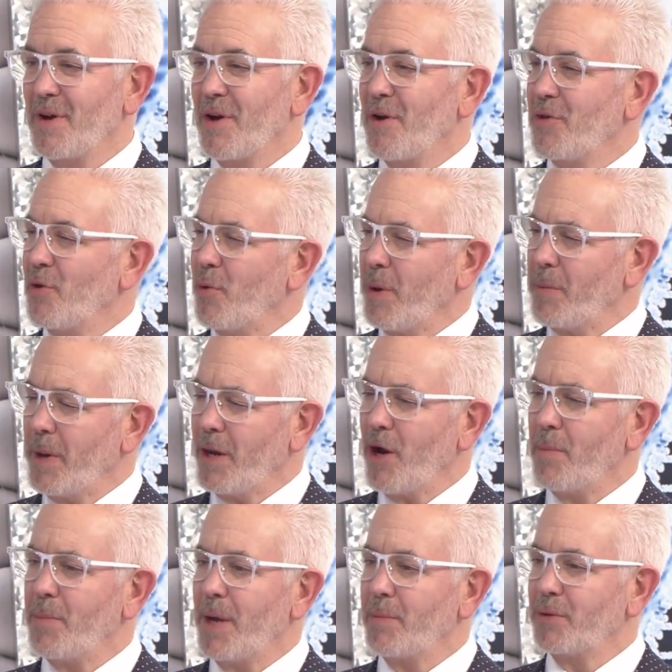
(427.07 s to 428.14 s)
Though we may not be
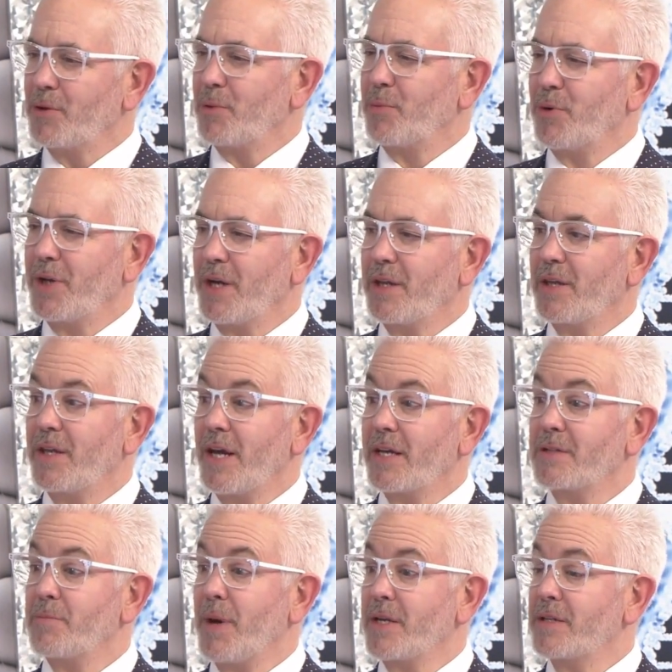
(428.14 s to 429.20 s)
able to predict the next
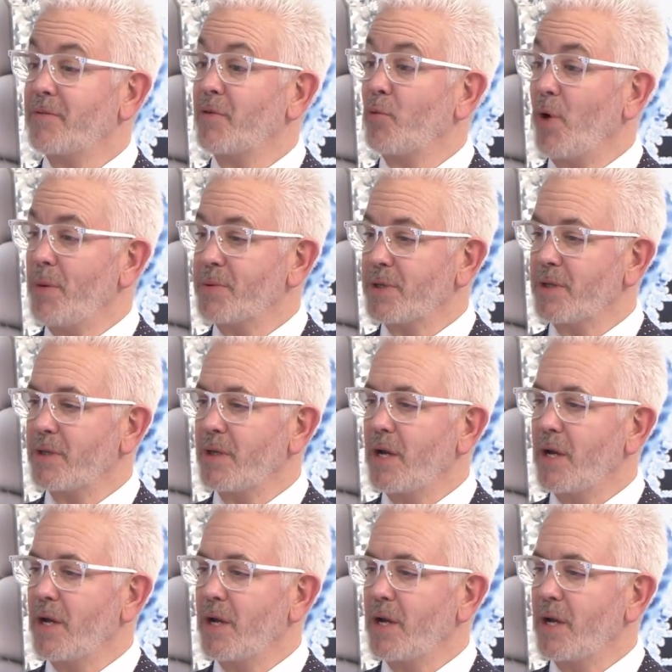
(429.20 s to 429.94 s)
massive eruption,